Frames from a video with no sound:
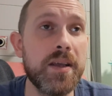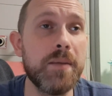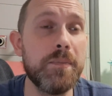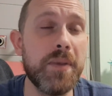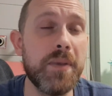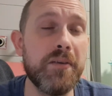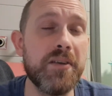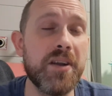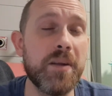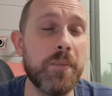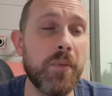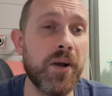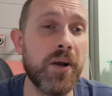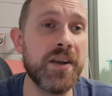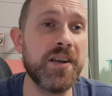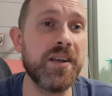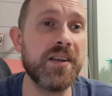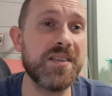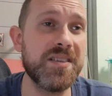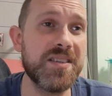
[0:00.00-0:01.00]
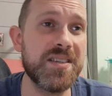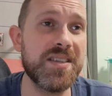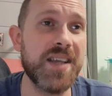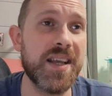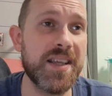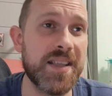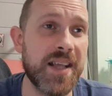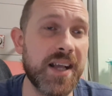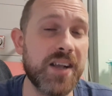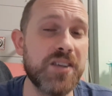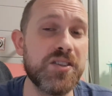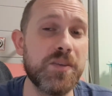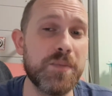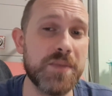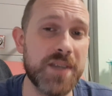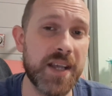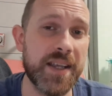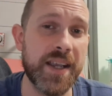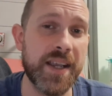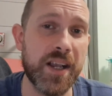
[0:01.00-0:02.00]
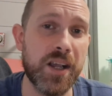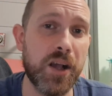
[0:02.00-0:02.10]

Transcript: Bearing in mind, I can say that because I'm taking